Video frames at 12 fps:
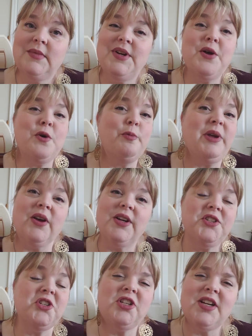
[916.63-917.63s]
Know beyond
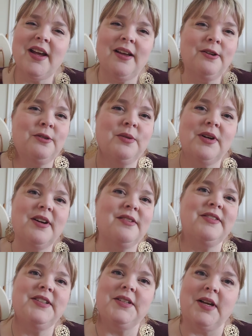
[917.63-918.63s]
a shadow
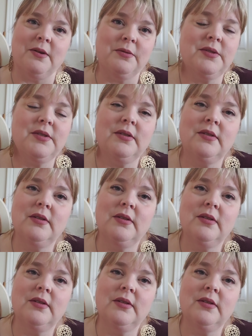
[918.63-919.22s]
of a doubt